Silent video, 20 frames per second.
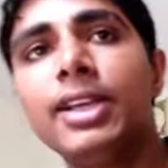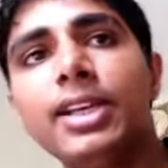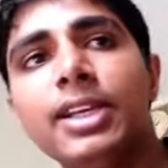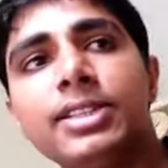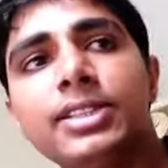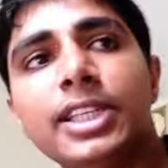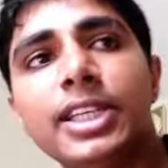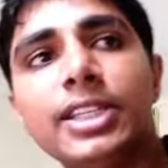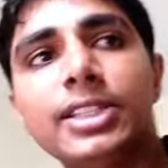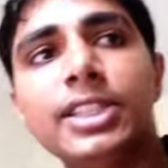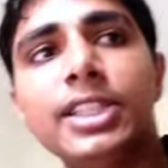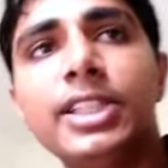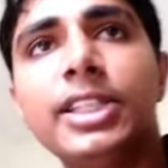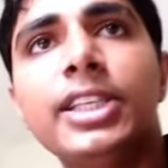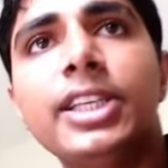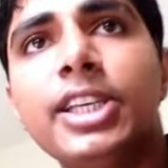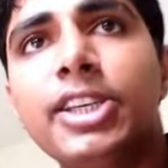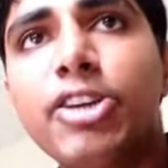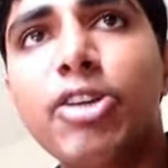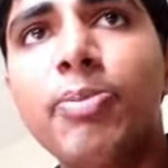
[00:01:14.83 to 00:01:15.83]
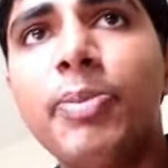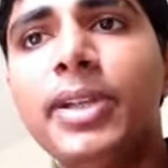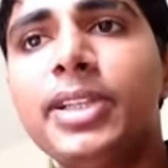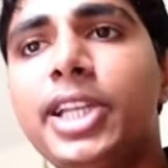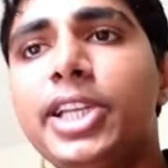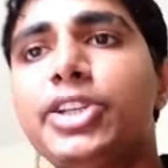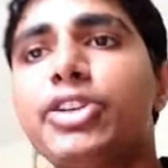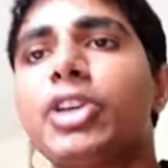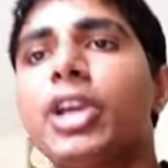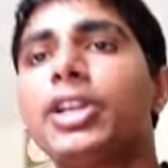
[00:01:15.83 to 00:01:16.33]
The equipment that
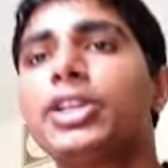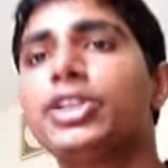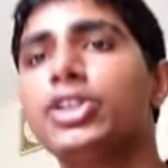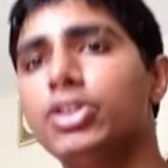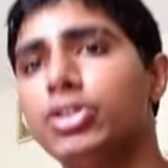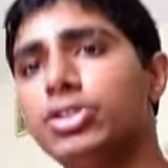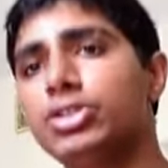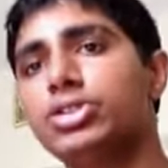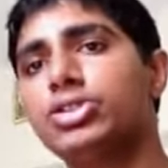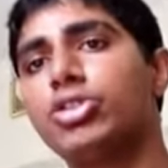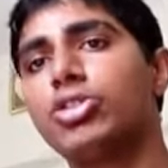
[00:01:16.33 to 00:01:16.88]
you can use to